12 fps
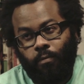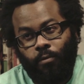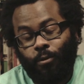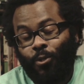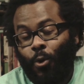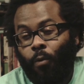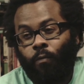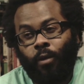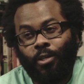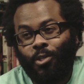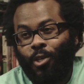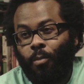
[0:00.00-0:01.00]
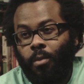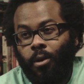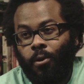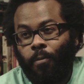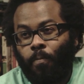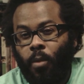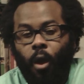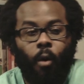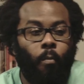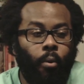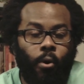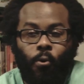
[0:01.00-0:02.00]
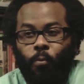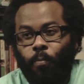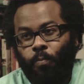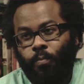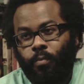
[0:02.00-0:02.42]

There's no reflection in the mirror. Boom.